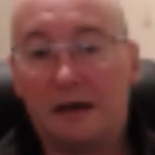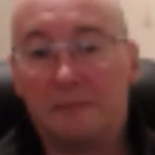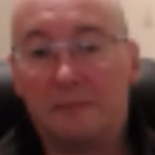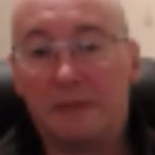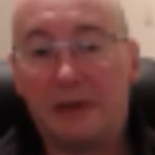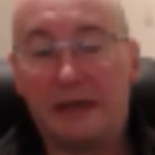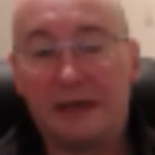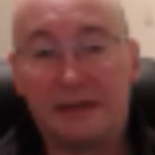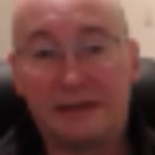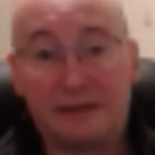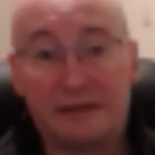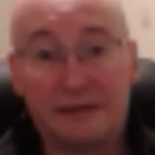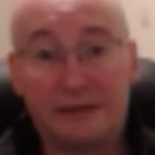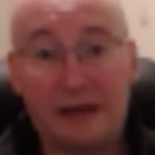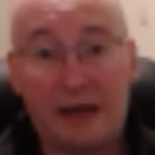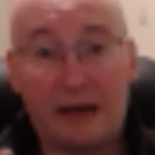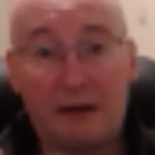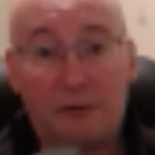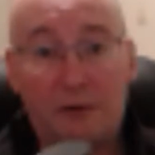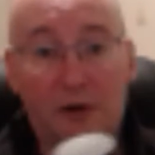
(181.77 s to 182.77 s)
It's
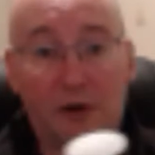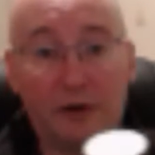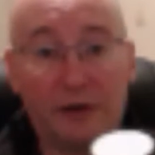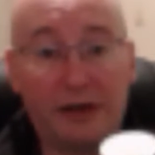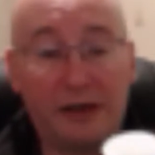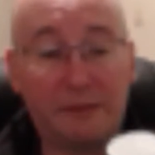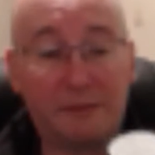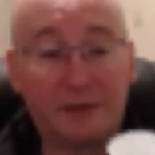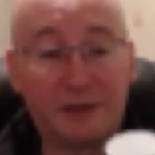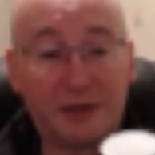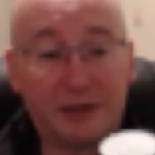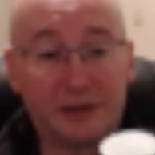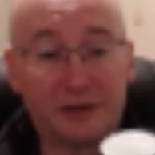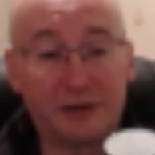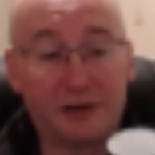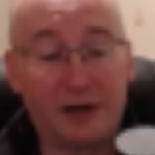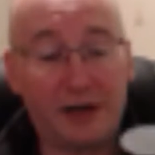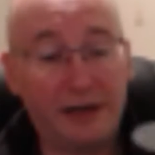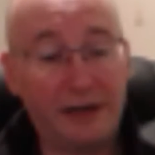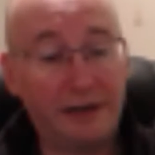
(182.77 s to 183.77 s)
now on the imaging
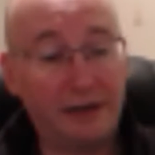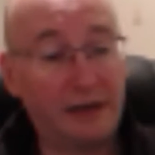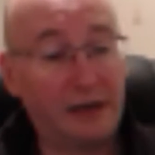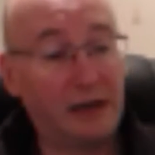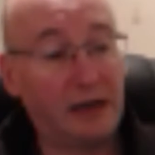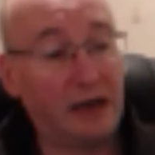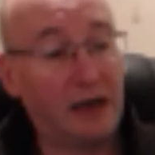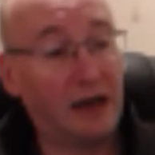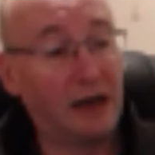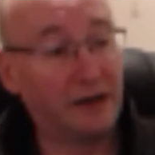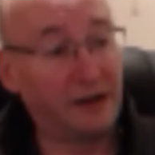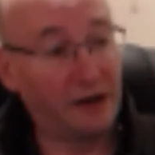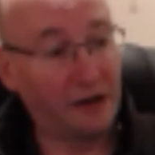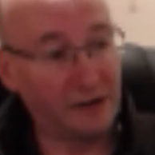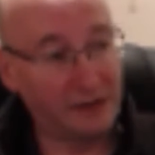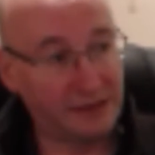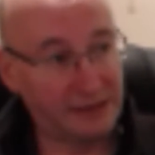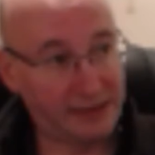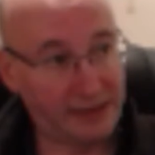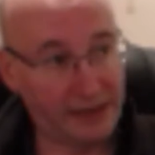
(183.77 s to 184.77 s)
train. A
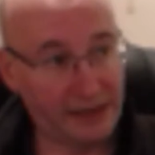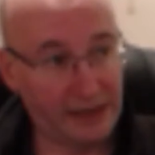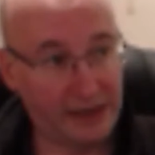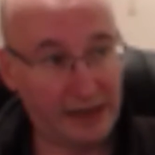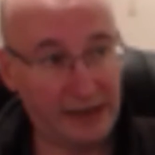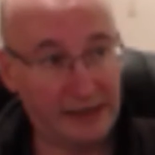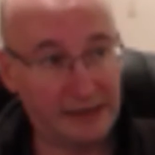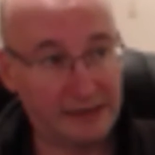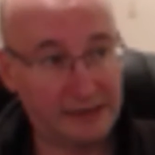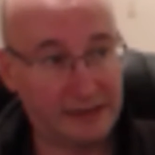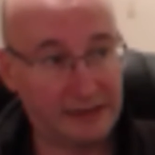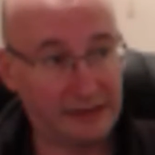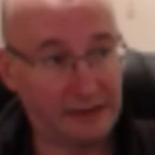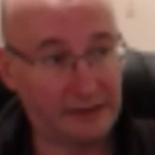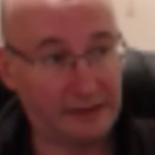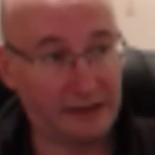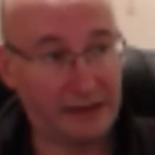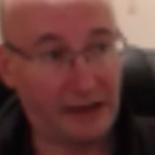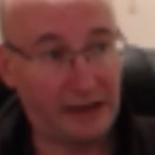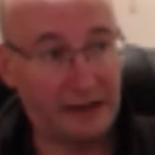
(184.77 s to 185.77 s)
nice thing is
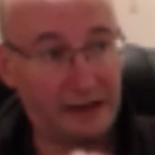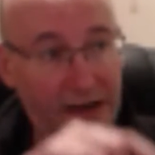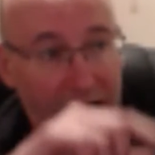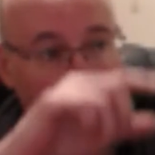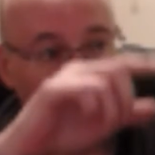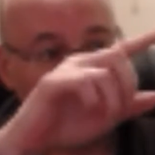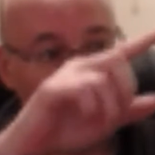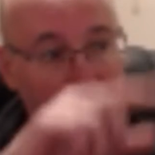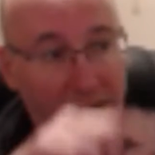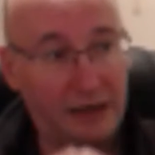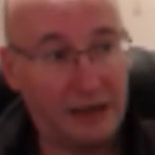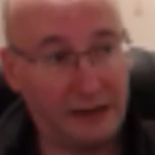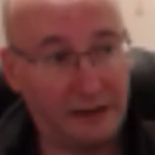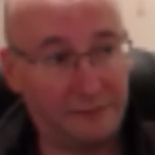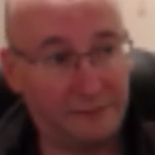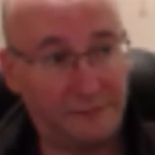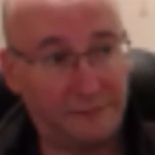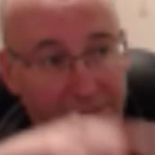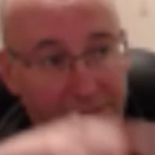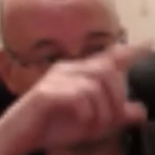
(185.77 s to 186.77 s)
that now I have
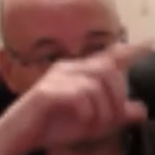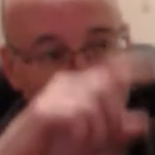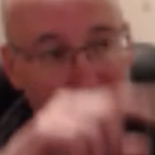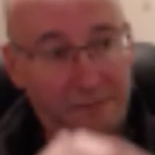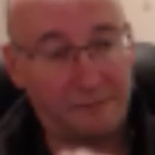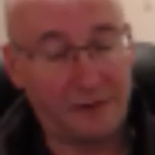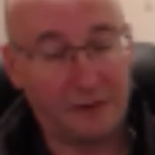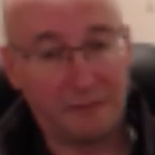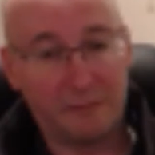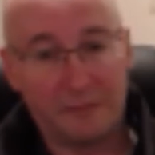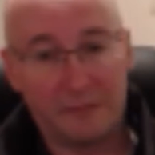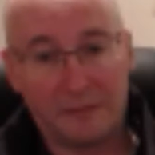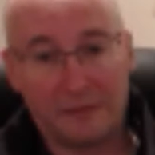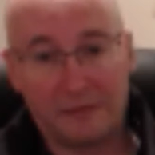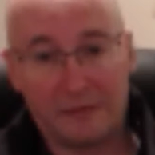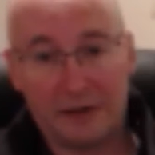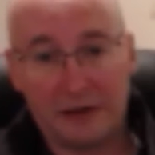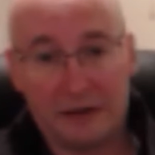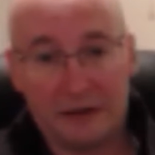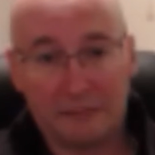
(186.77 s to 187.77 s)
from
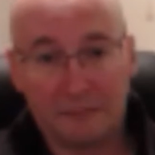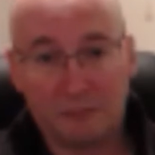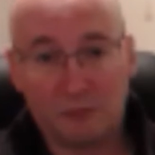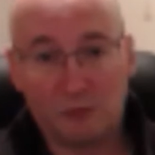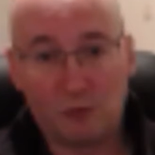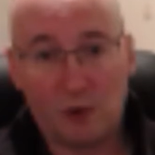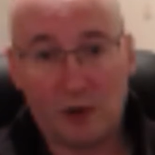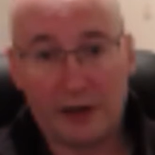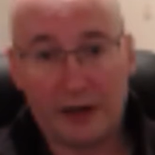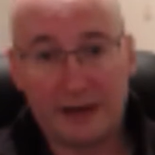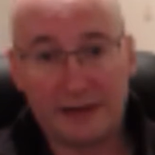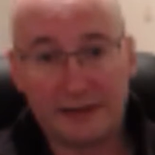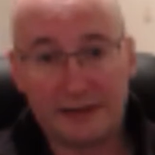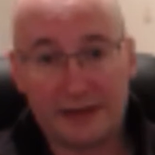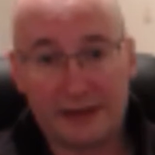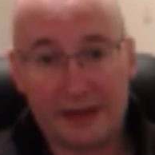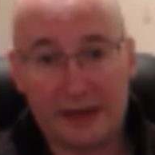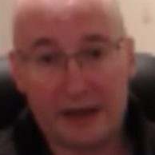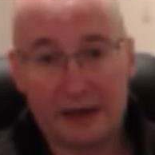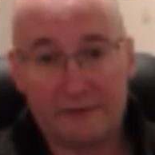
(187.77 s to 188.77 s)
one end to
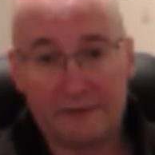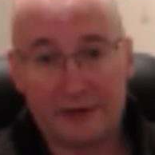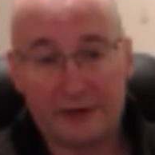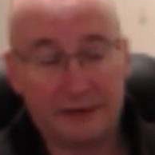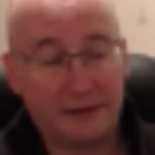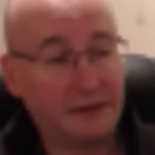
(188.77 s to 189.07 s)
the other